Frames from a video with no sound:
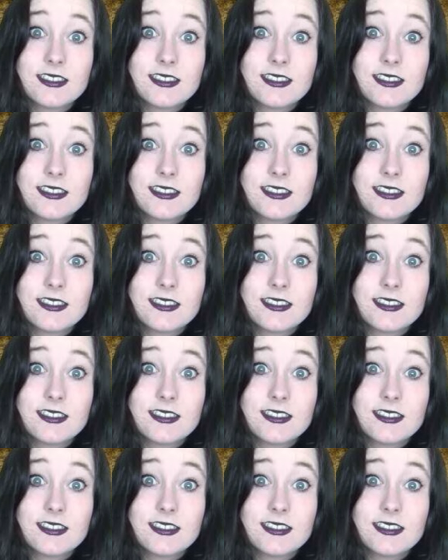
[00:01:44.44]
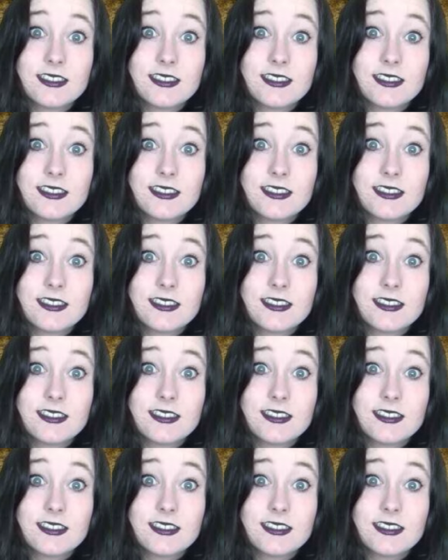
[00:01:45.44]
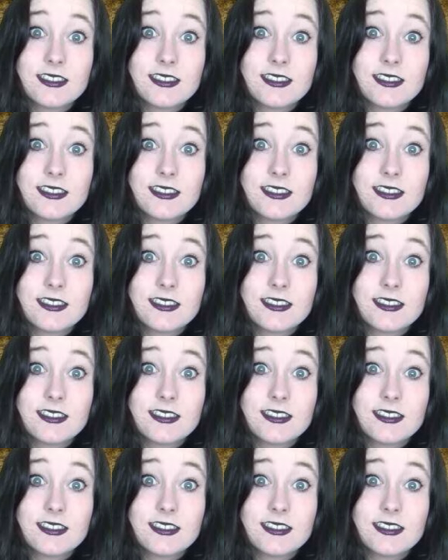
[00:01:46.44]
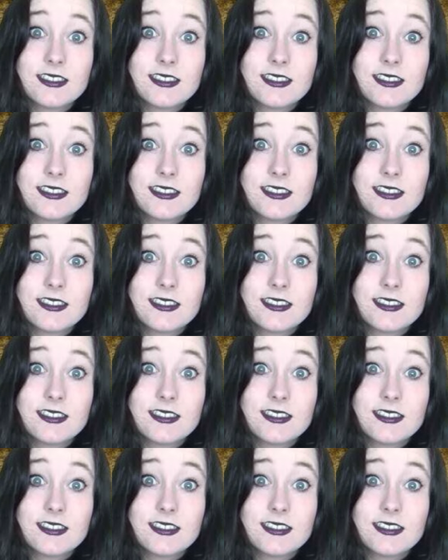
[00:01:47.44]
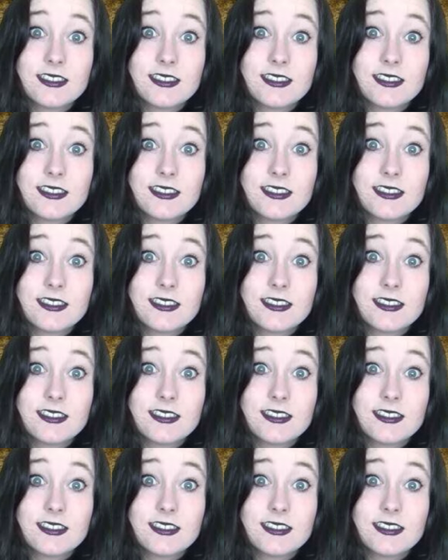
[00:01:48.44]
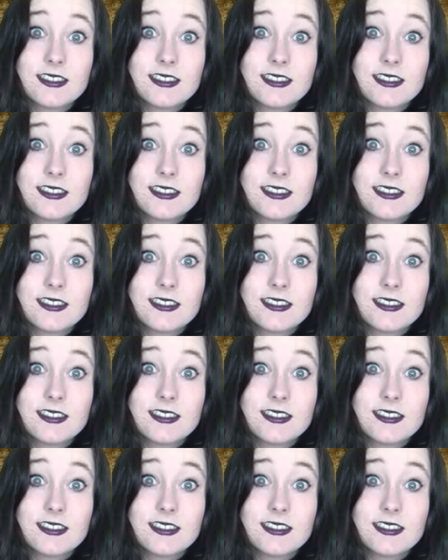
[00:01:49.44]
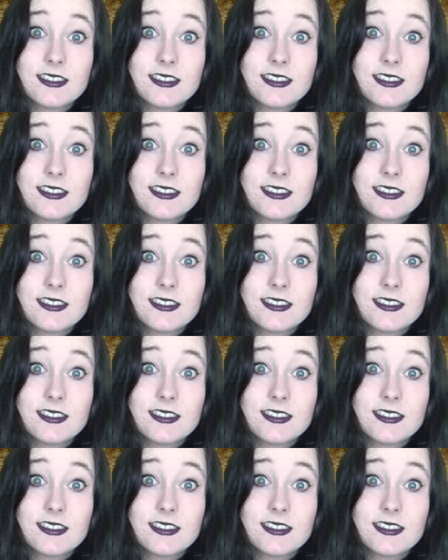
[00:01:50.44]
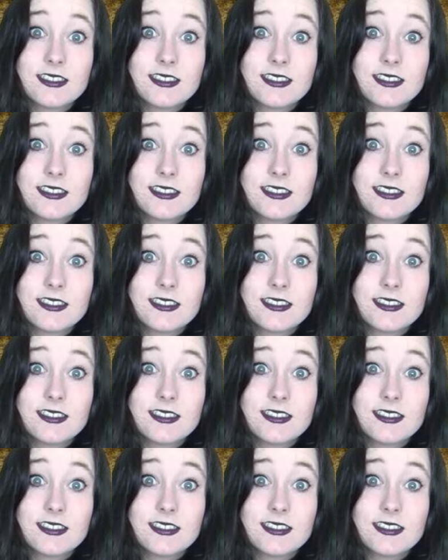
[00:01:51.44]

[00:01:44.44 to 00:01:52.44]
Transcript: The face doesn't move, so there is nothing to read.